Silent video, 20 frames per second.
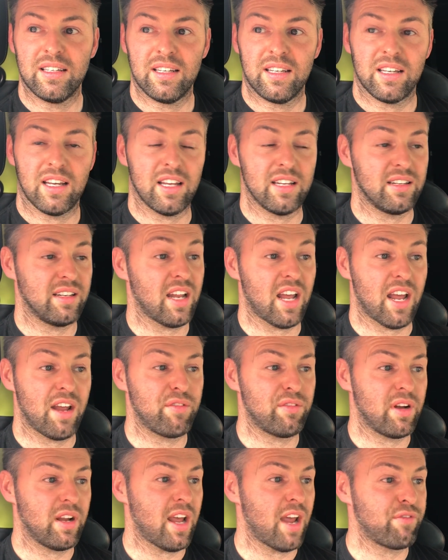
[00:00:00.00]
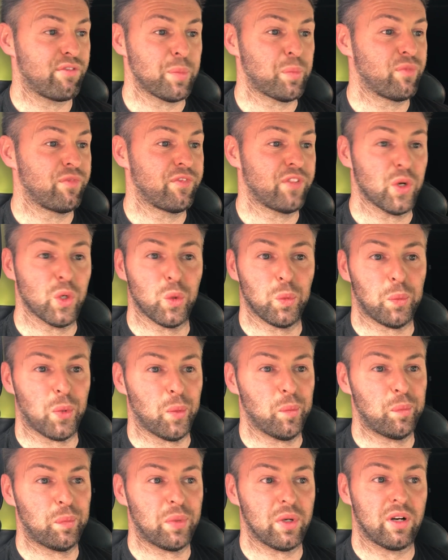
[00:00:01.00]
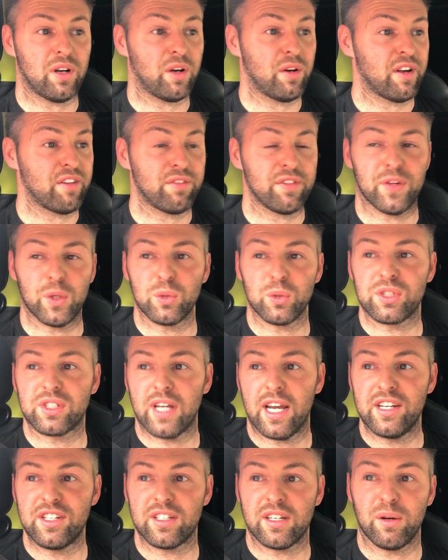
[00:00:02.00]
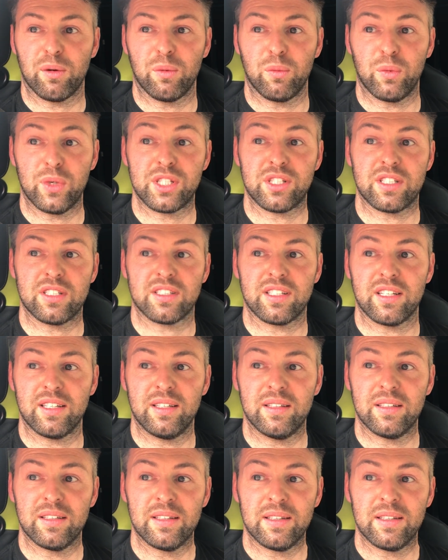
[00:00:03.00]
And every fuel pump or every fuel station I would wish to see.